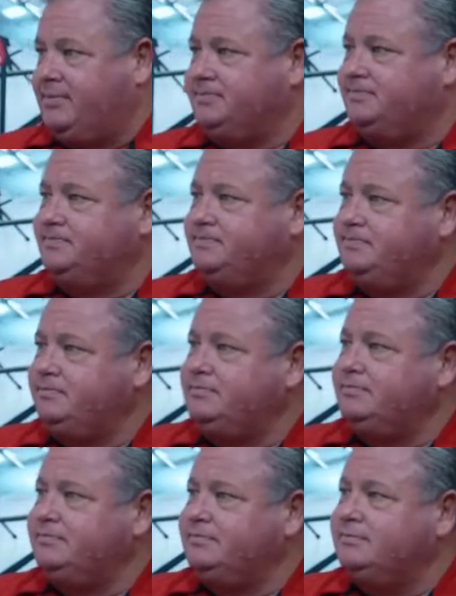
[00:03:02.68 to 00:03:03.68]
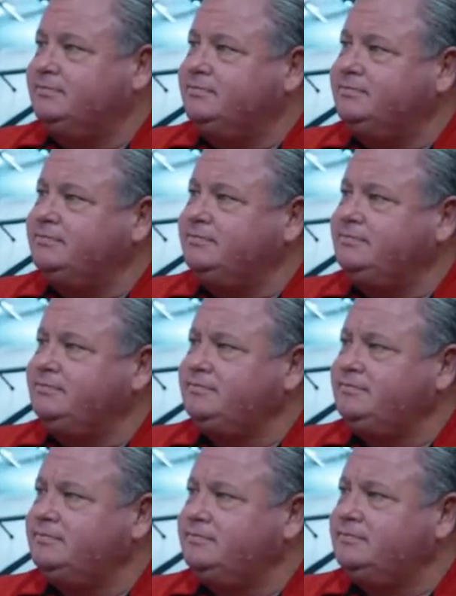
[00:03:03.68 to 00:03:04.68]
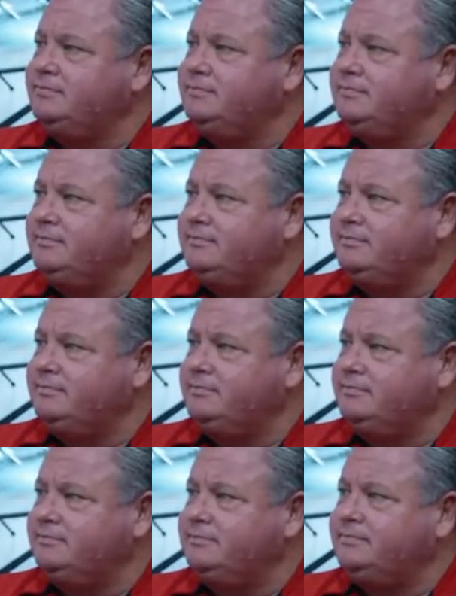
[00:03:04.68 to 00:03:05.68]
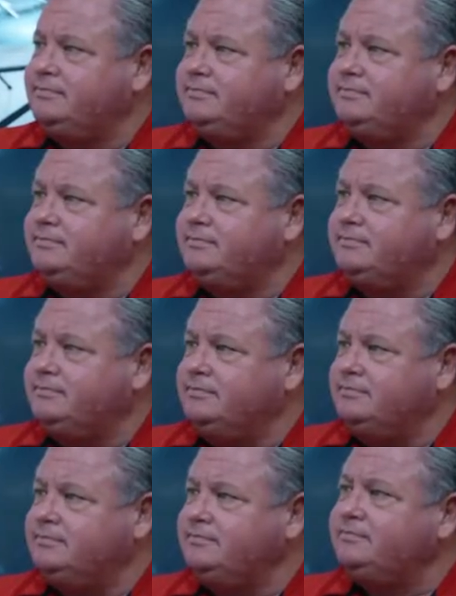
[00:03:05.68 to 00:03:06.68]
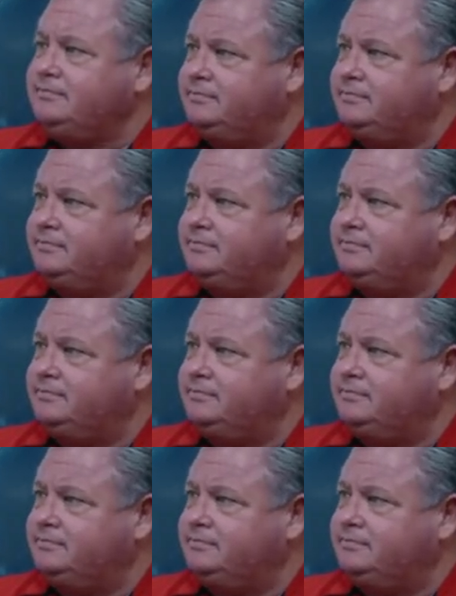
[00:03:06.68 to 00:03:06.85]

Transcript: (not speaking)